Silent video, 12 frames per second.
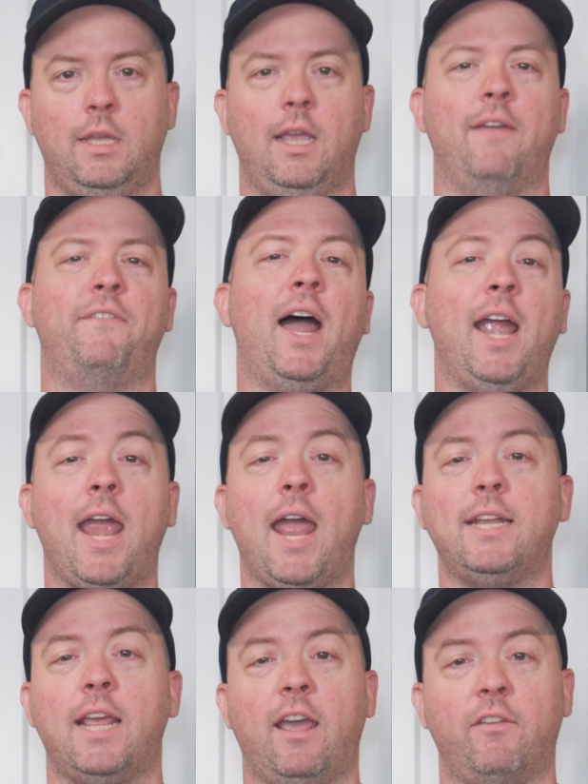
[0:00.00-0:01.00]
If I had
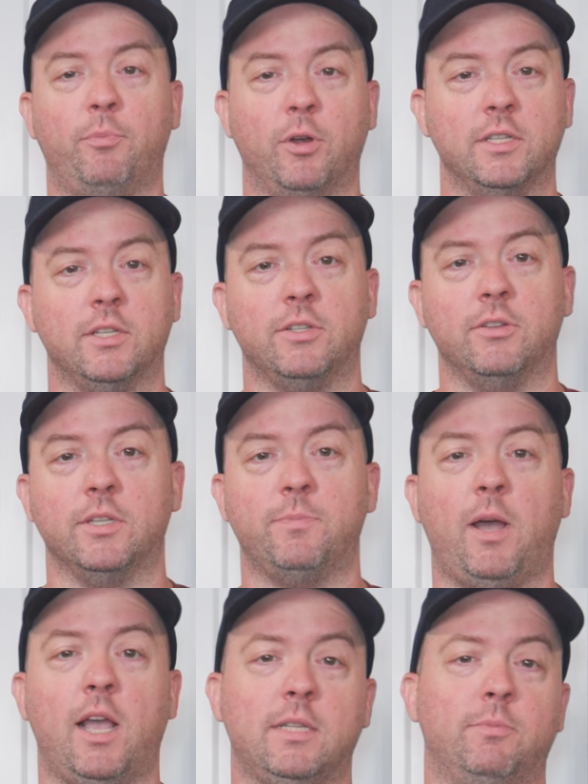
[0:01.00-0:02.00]
to have prints as soon as
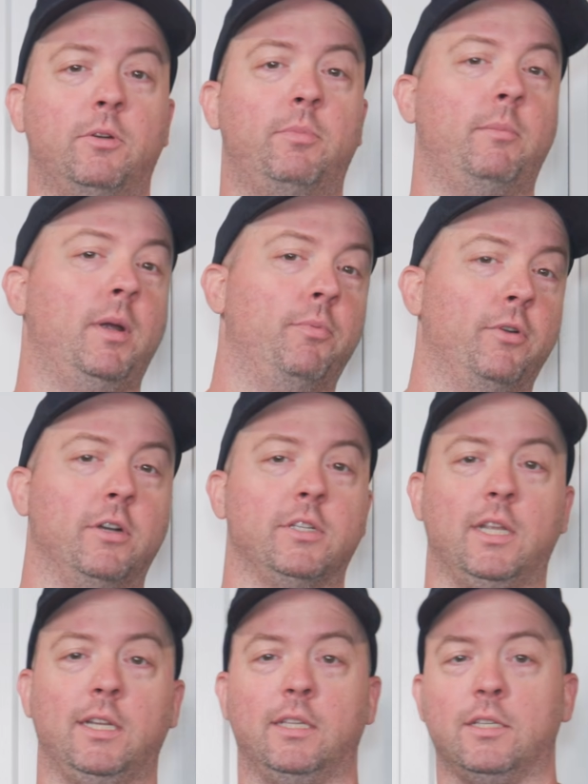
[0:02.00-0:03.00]
possible, but my printers
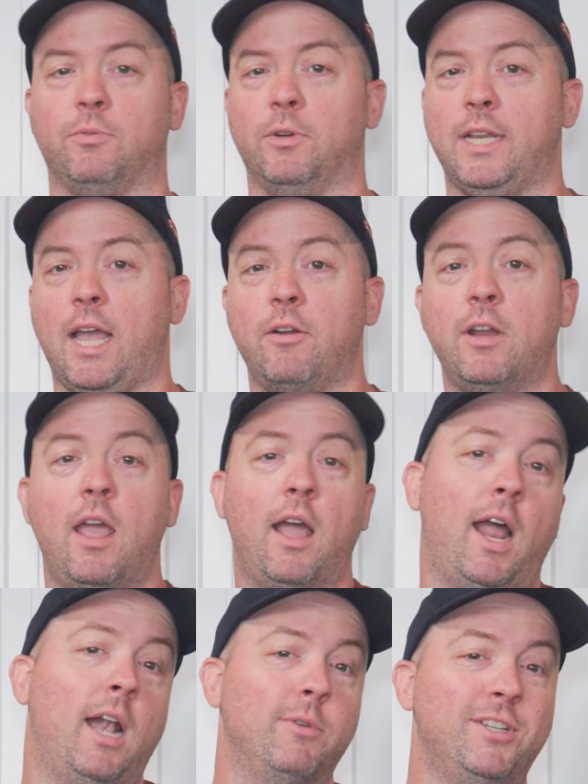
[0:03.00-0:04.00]
like this were down,
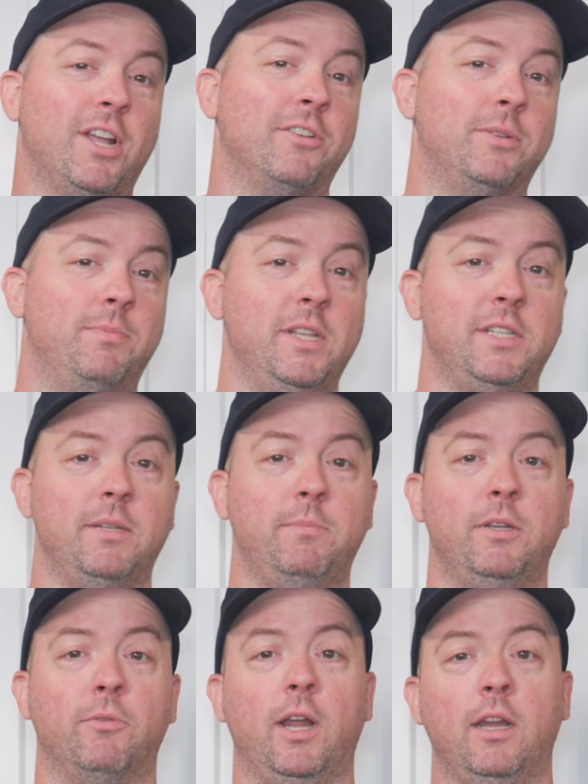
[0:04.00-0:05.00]
I'd reach out to
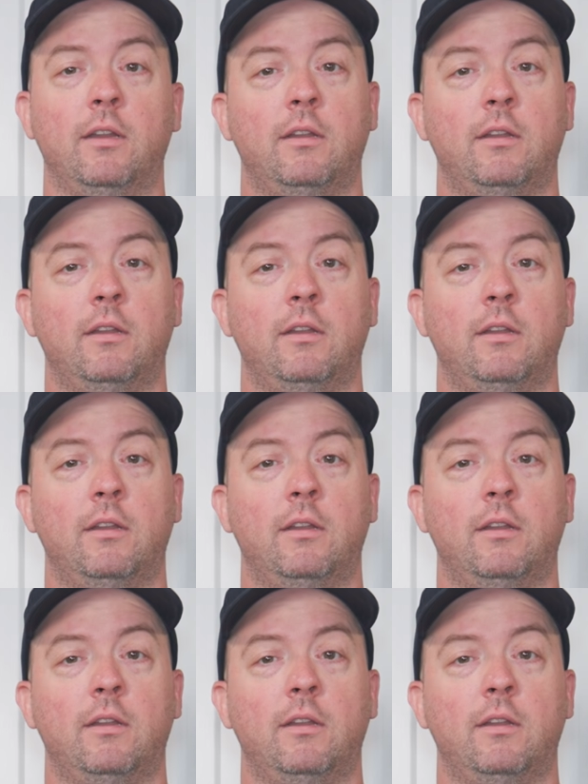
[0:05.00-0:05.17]
PCBWay.